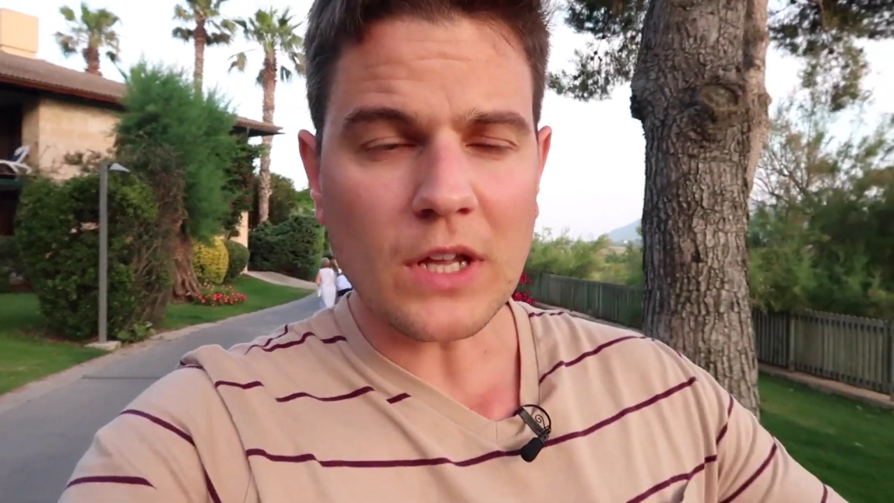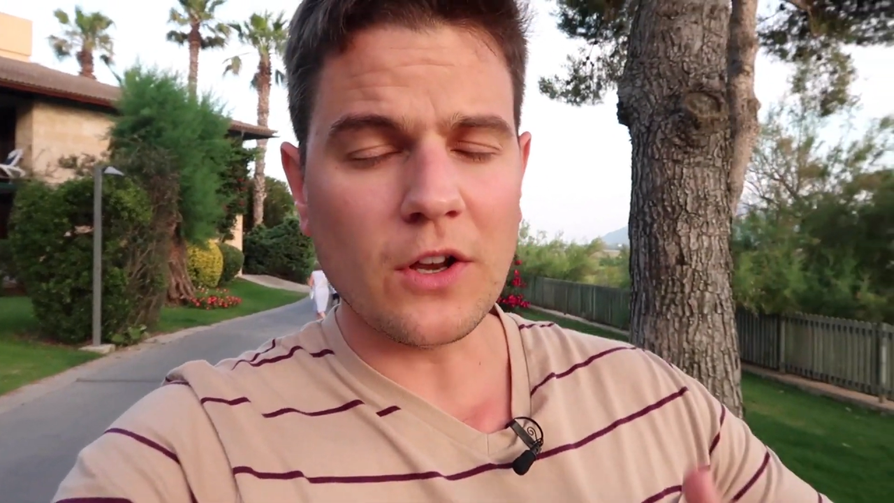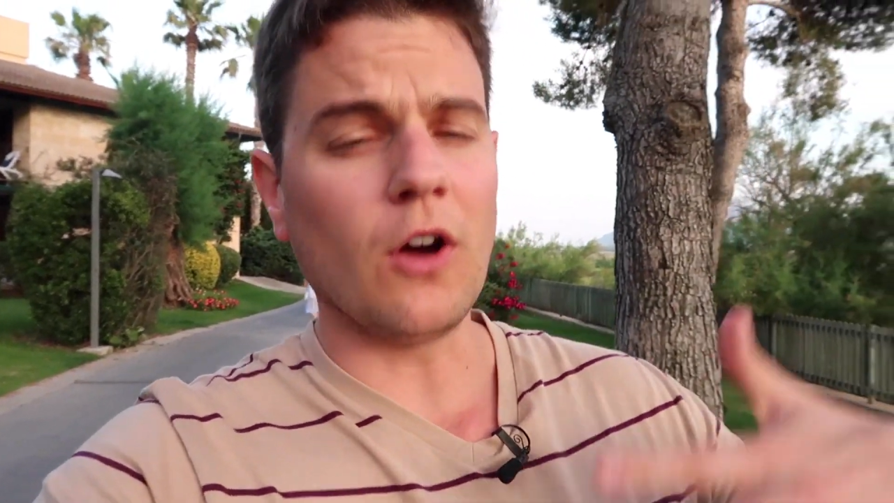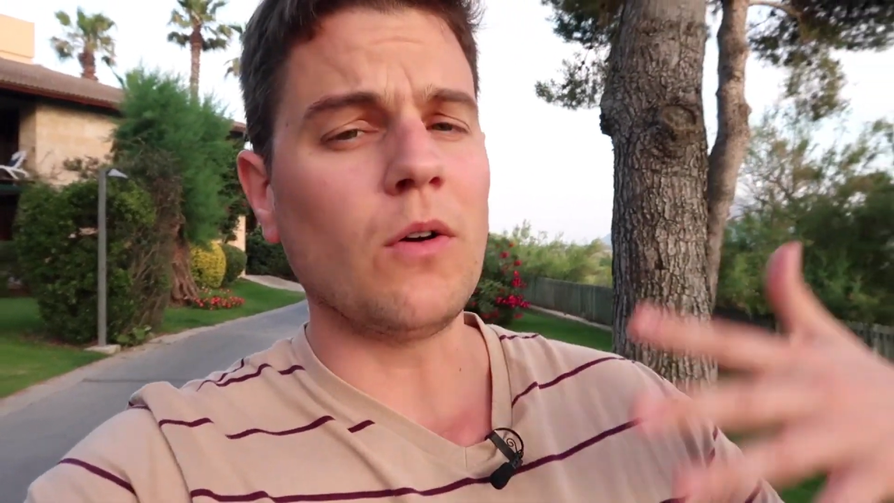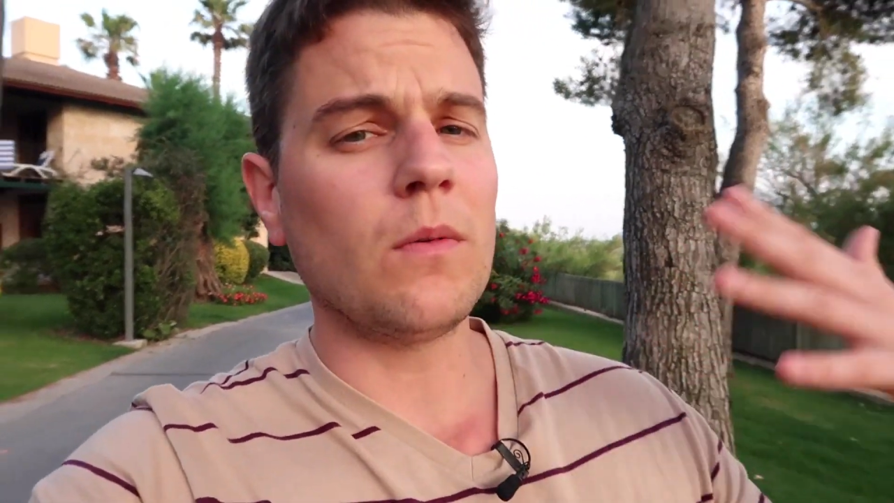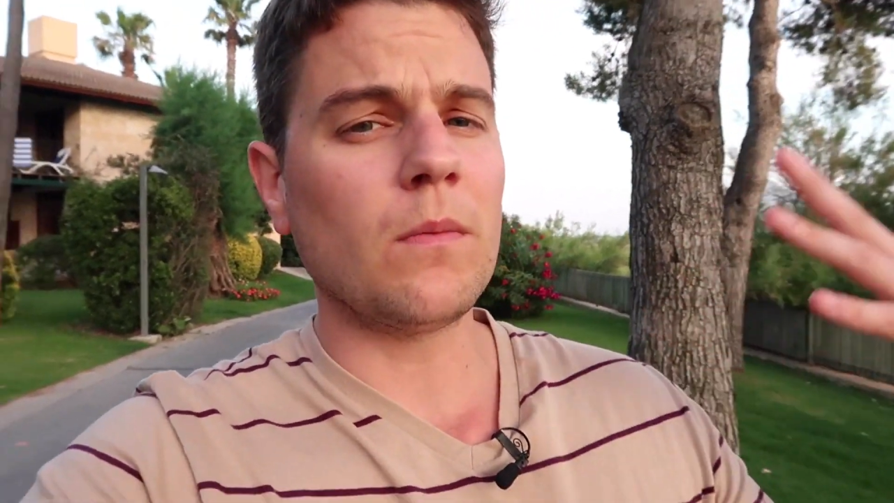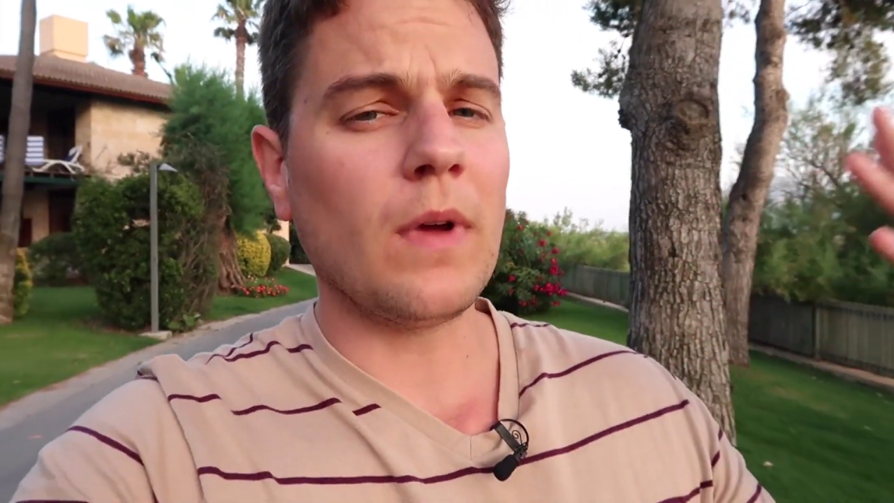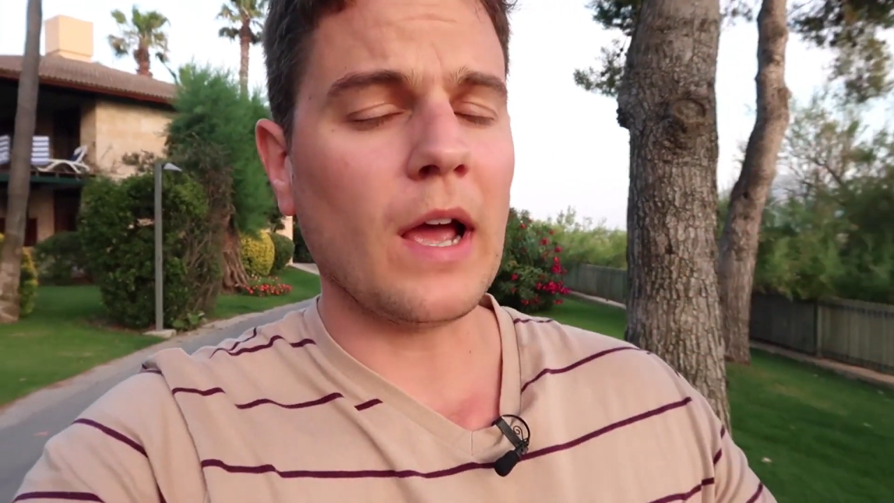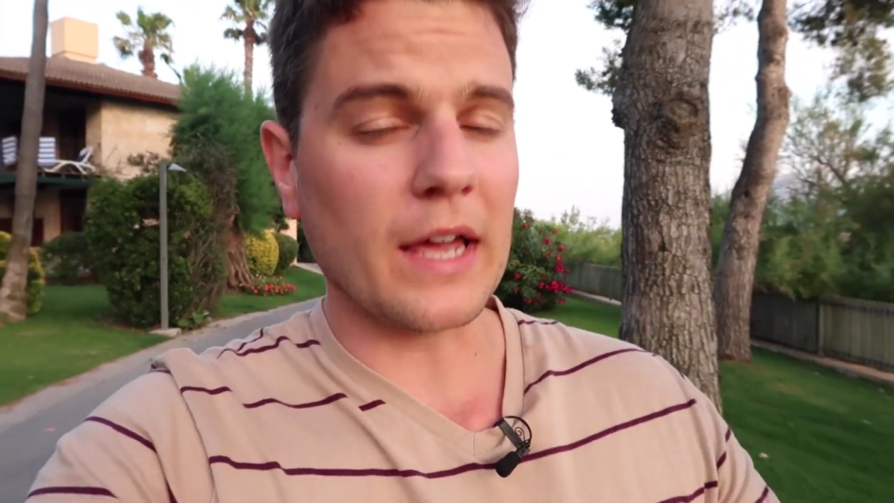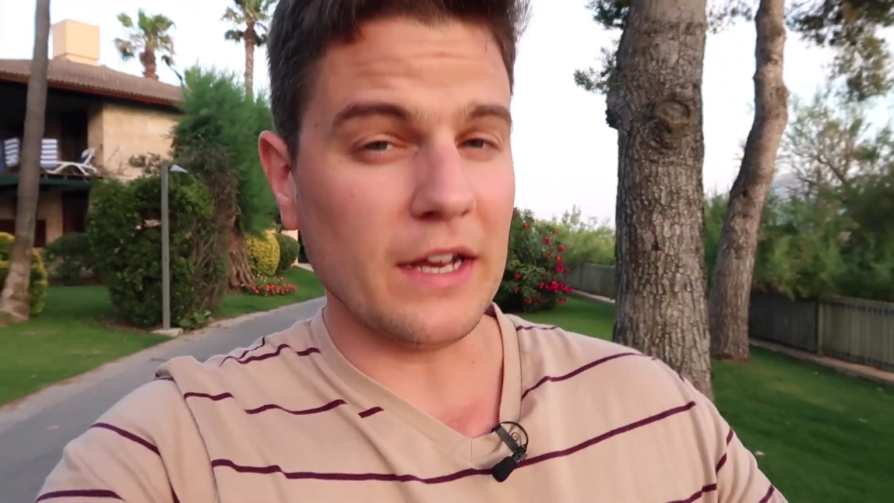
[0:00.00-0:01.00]
Now,
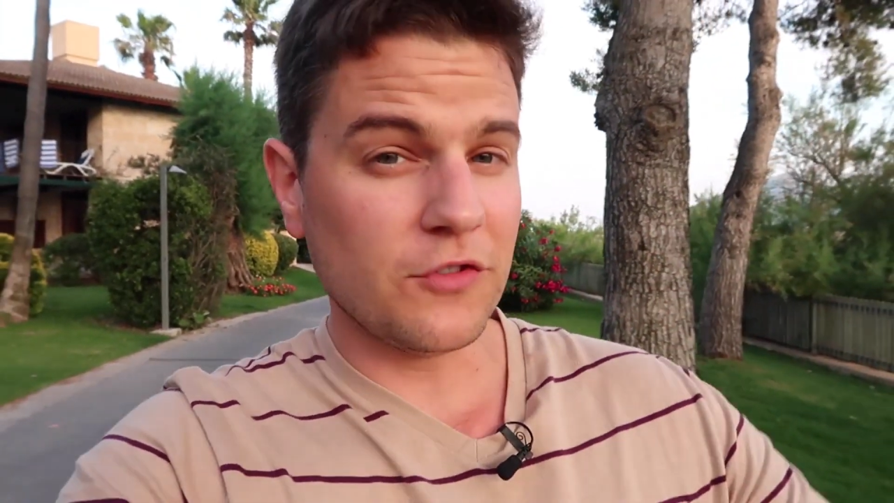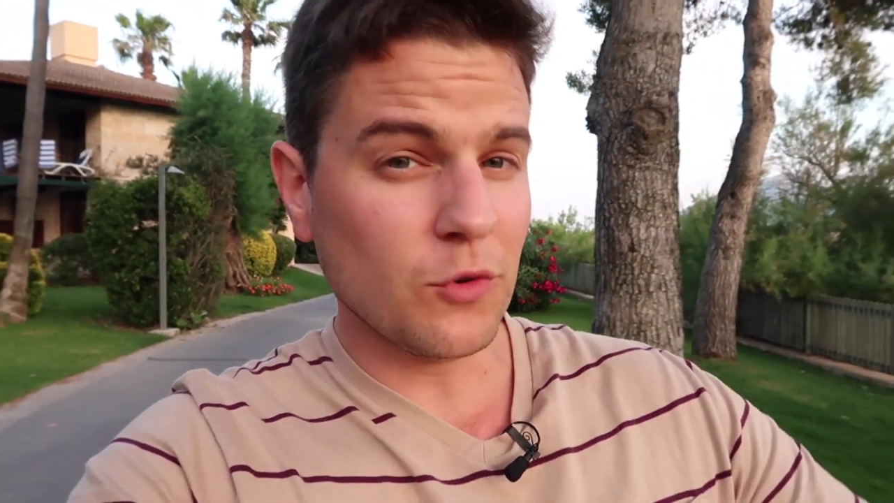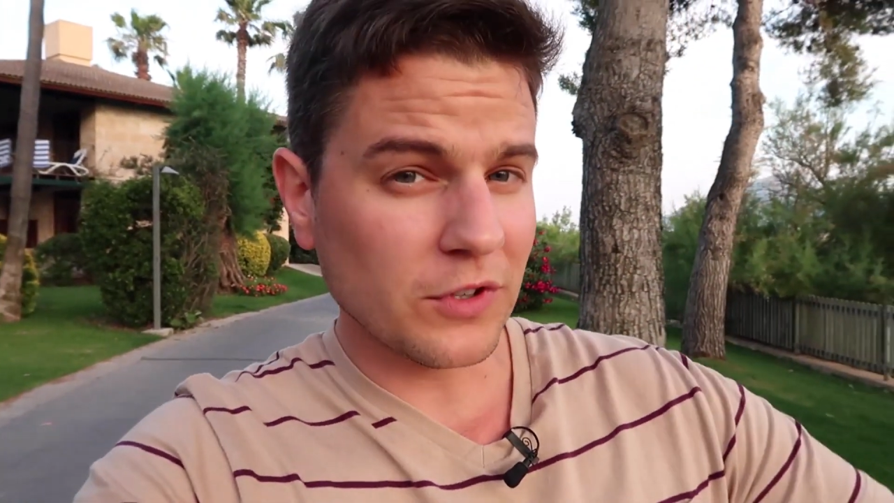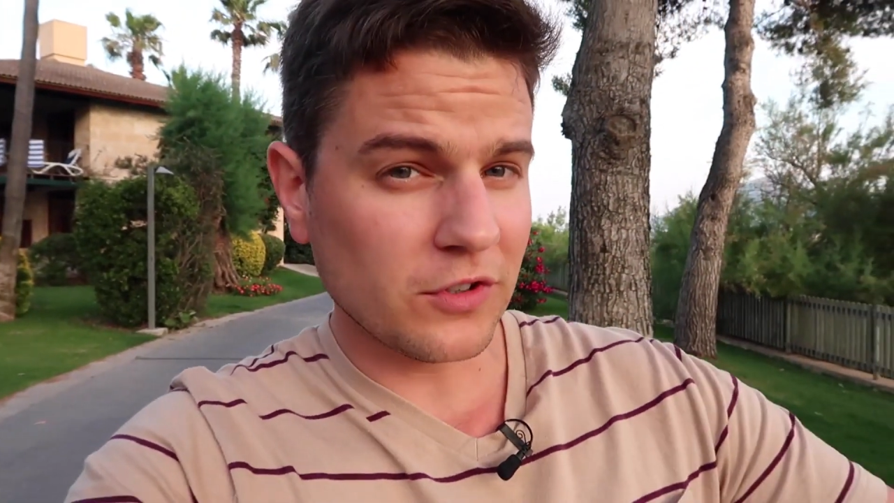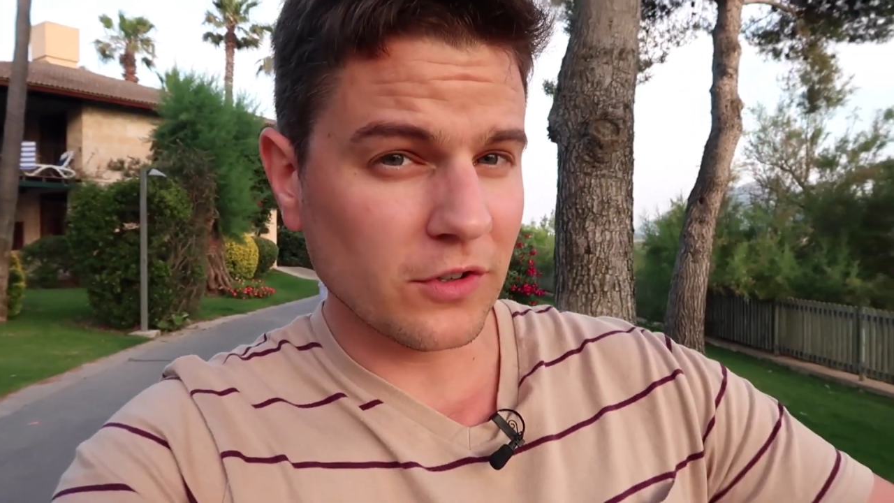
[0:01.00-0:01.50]
again, if you want